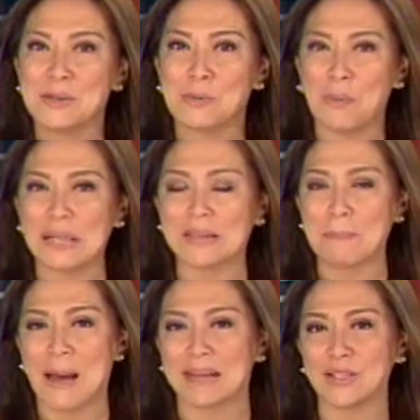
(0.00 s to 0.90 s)
Welcome
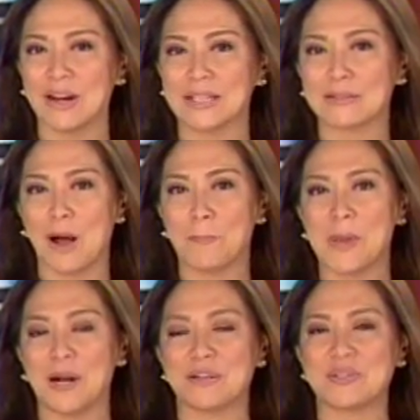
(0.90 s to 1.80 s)
back to Hot
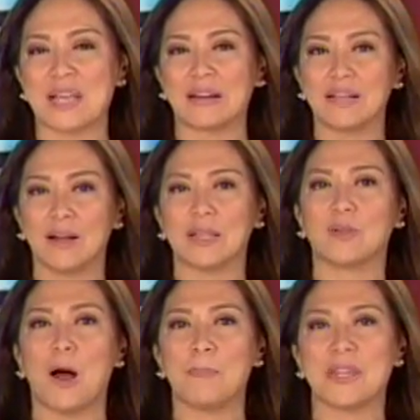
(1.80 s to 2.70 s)
Copy. Our second Hot
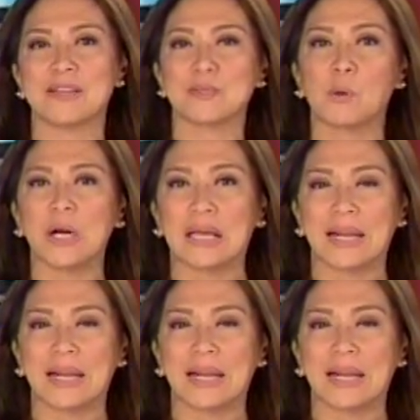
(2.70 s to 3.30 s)
Copy this morning.